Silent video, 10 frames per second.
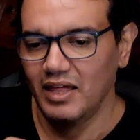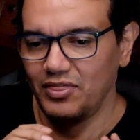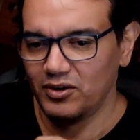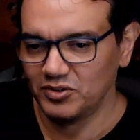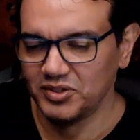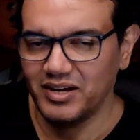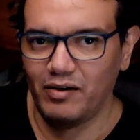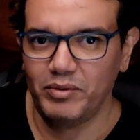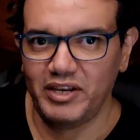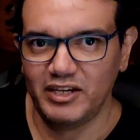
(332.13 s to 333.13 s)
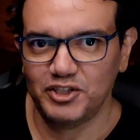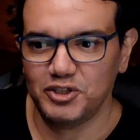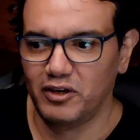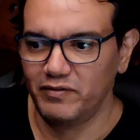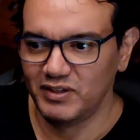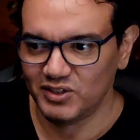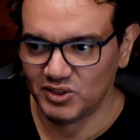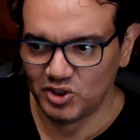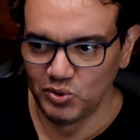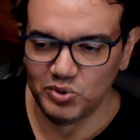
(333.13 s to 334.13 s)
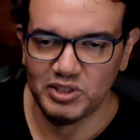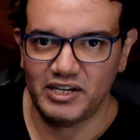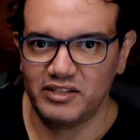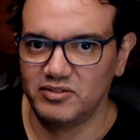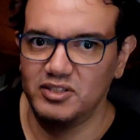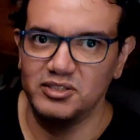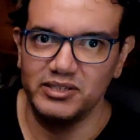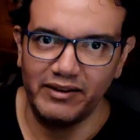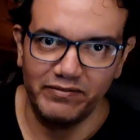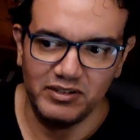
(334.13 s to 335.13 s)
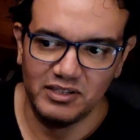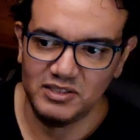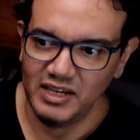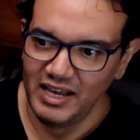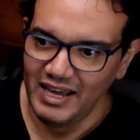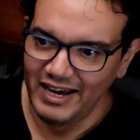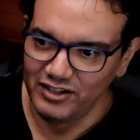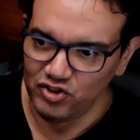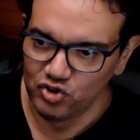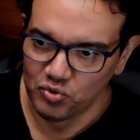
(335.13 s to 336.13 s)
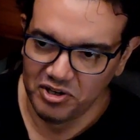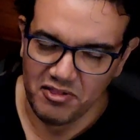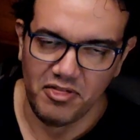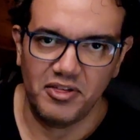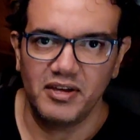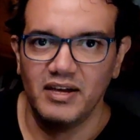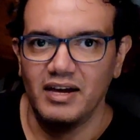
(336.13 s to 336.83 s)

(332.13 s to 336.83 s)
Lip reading: there's a combination of these two settings, the softness and strength.